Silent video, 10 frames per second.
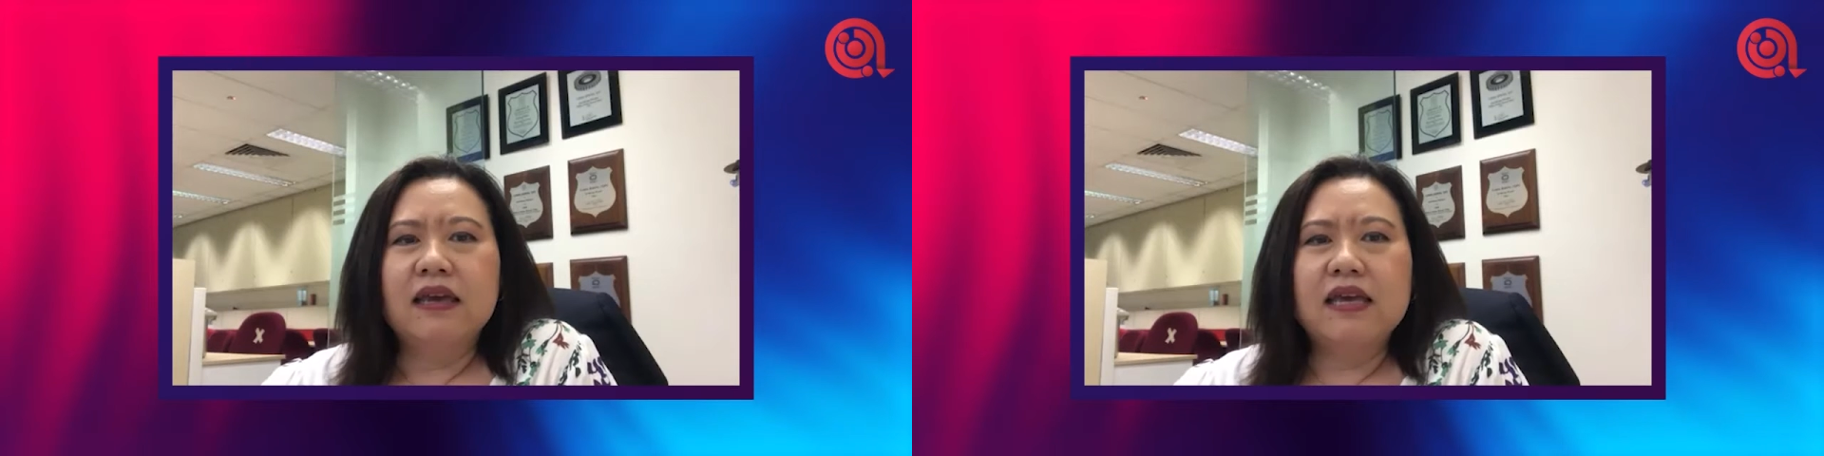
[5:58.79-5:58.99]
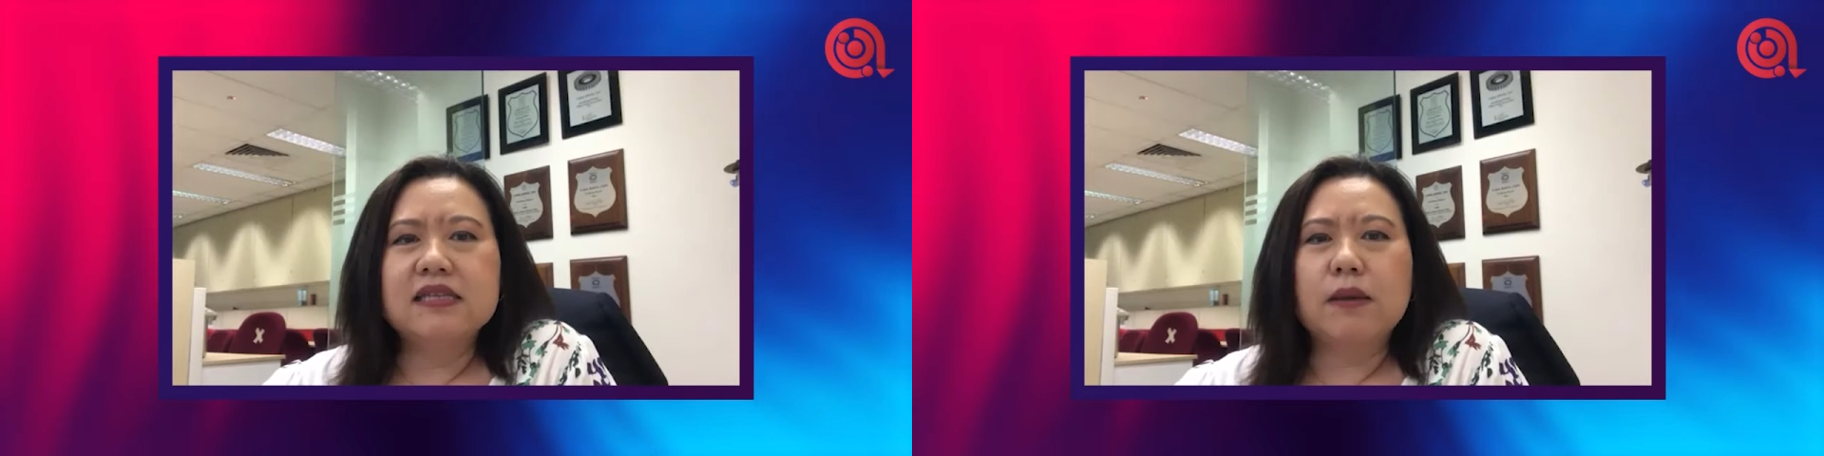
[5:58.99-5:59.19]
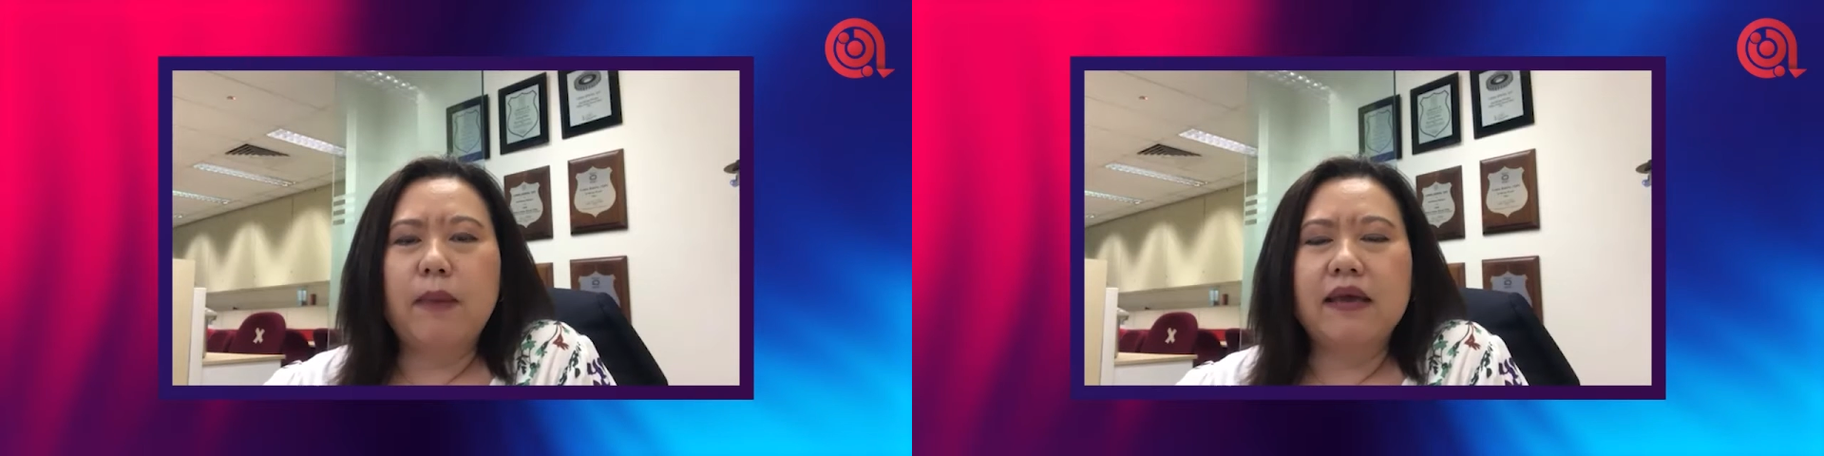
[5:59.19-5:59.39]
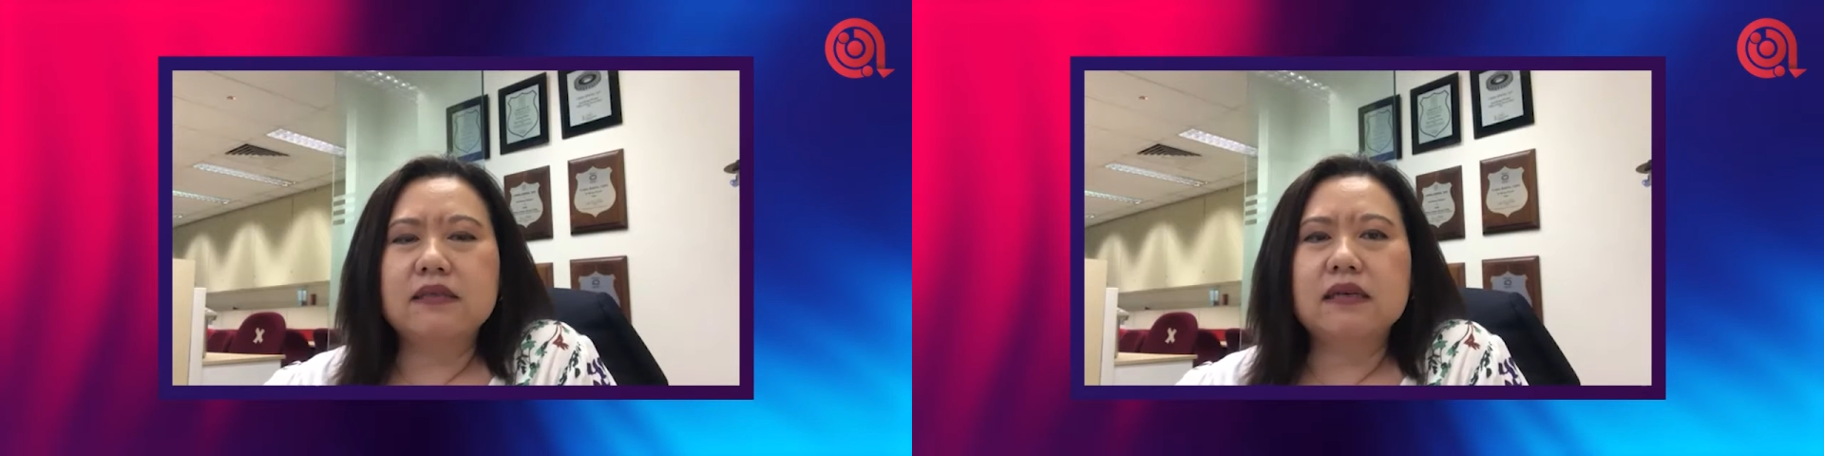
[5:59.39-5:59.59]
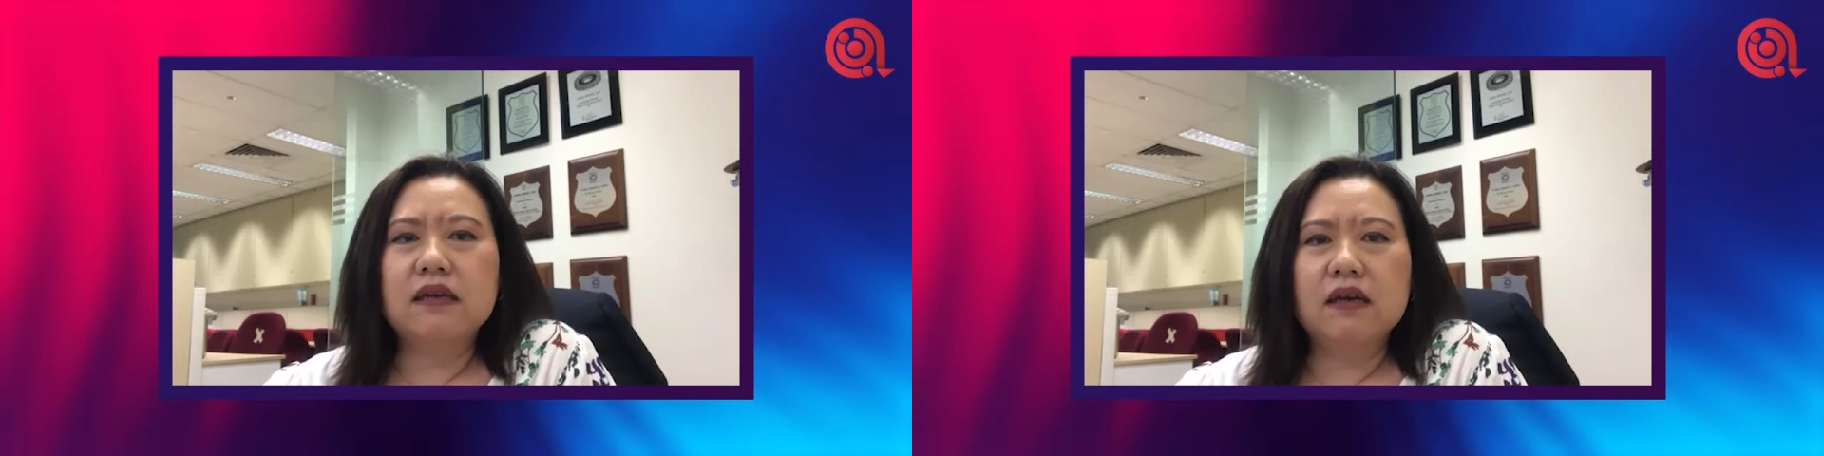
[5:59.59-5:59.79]
It's a
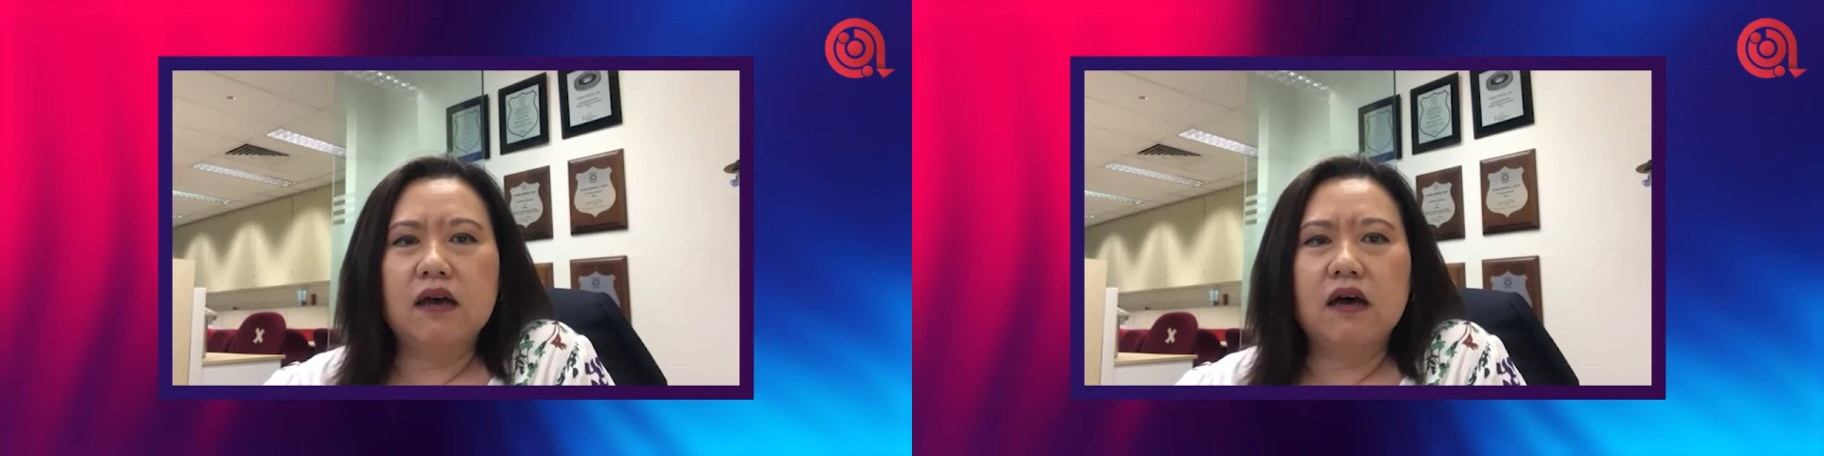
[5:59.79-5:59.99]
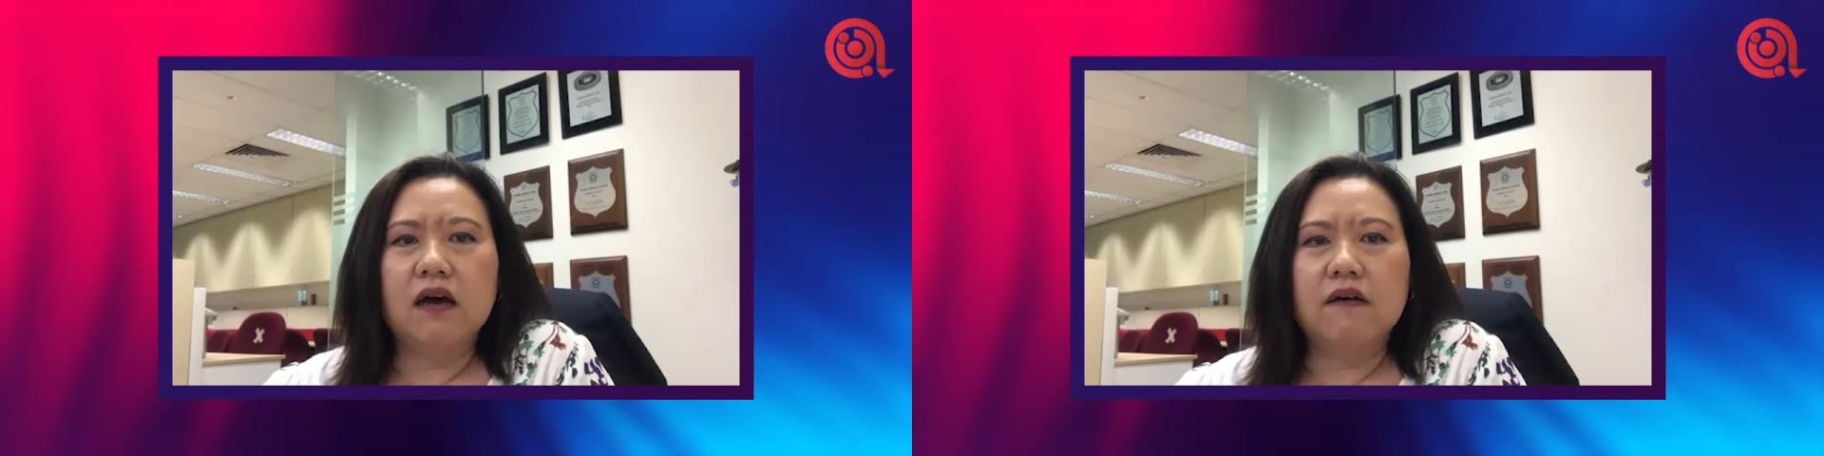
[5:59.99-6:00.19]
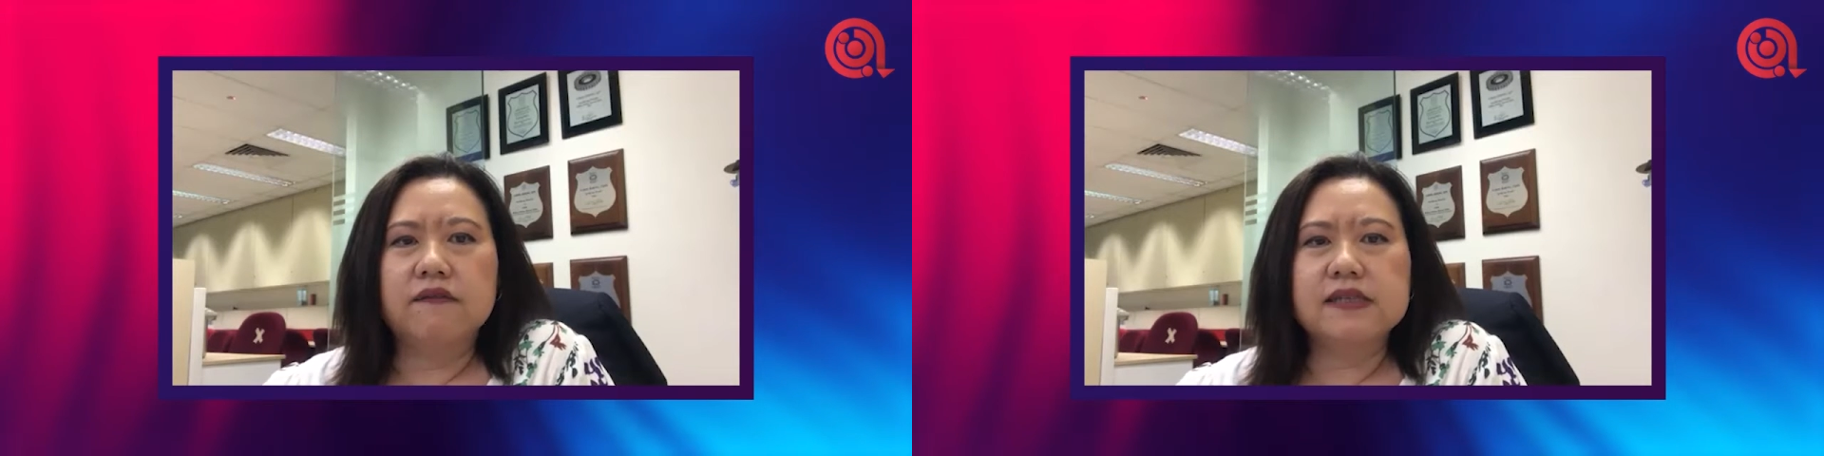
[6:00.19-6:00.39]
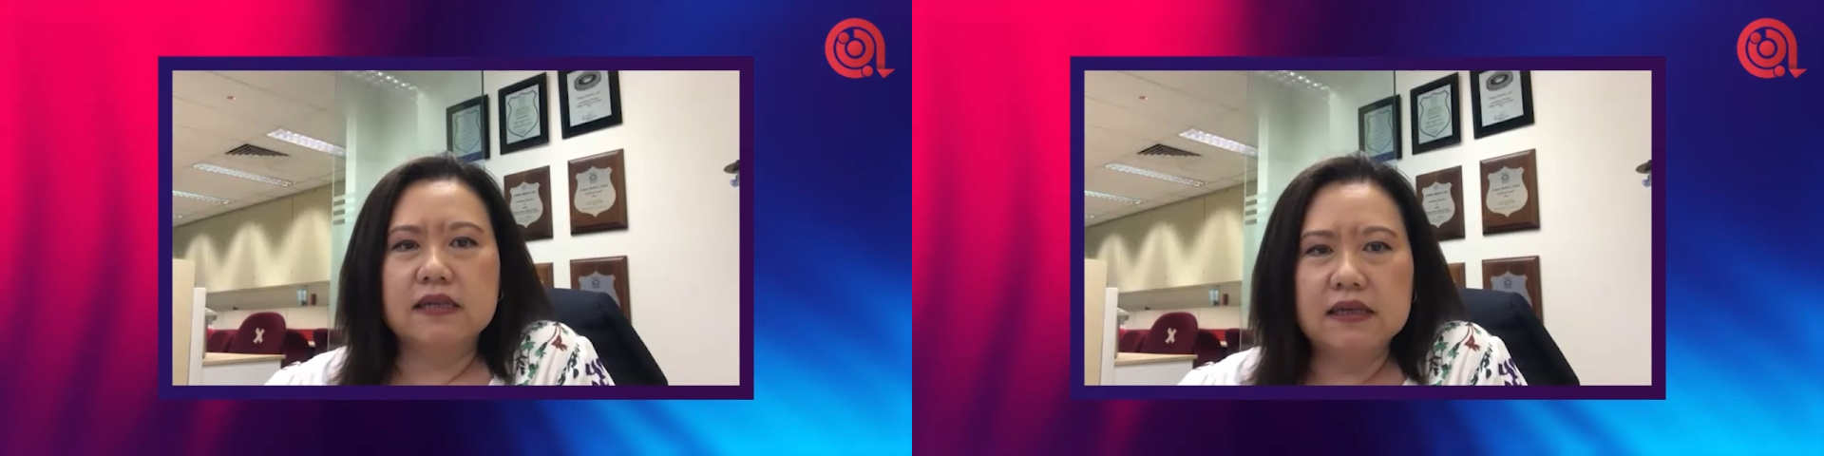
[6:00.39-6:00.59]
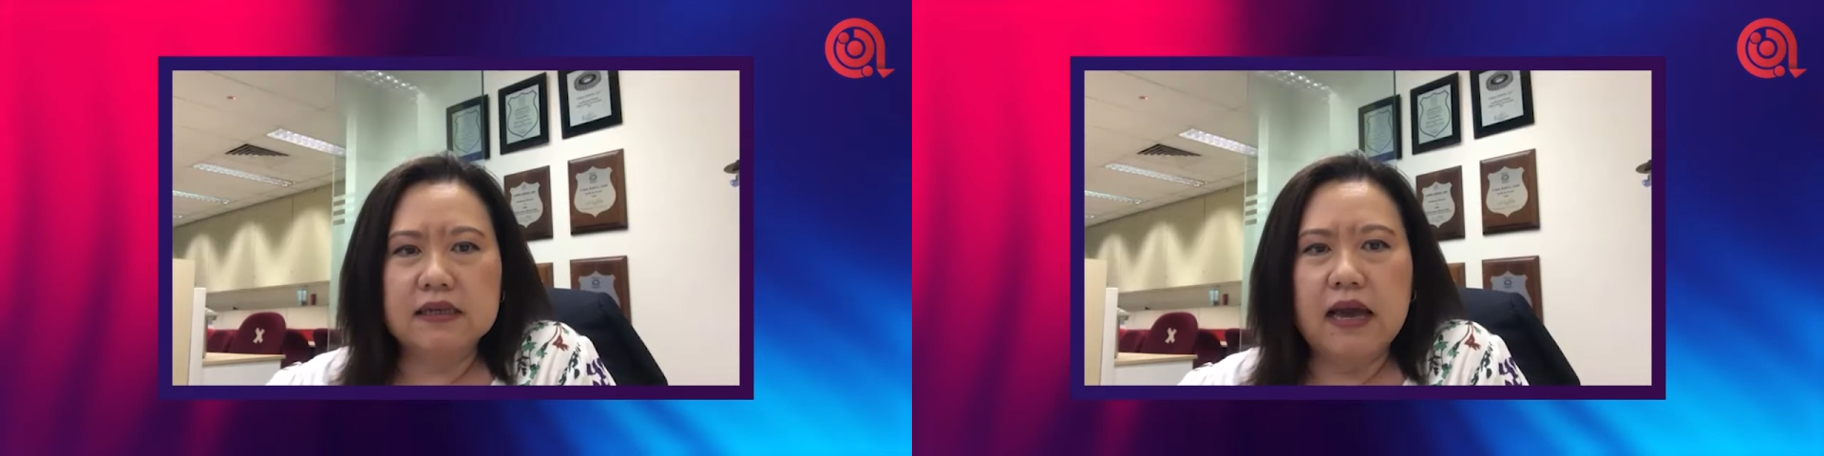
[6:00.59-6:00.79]
matter of sitting